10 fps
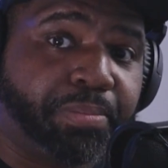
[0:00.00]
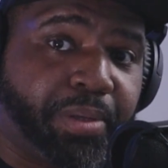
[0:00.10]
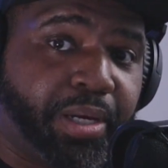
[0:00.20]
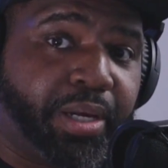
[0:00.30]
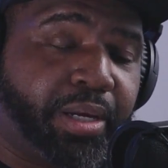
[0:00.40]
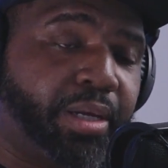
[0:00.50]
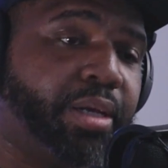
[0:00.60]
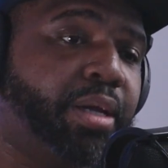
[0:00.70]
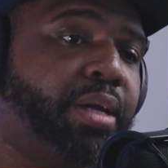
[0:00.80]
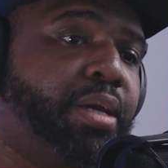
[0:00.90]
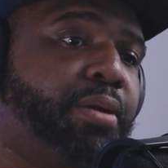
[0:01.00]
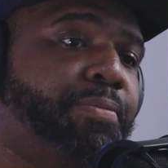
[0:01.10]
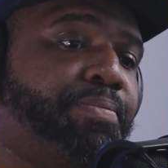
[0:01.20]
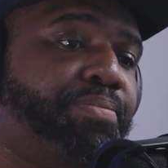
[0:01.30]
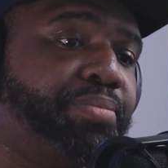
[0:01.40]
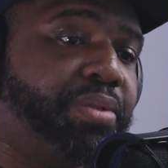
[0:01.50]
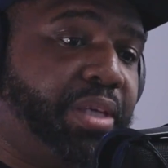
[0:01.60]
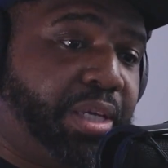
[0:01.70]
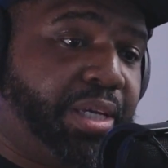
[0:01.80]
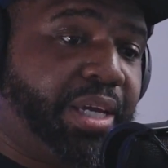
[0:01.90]
playing
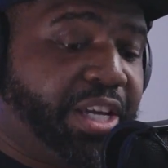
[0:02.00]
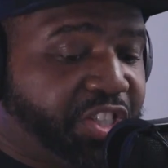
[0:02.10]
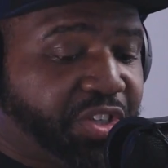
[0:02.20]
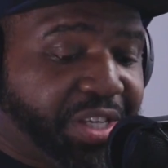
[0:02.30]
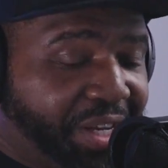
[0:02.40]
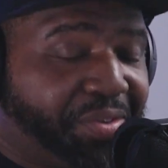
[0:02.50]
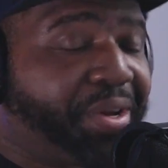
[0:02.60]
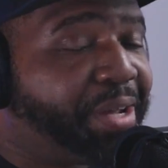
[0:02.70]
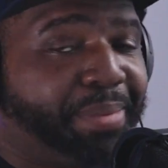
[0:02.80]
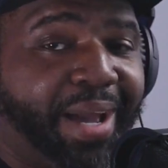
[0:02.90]
the engineering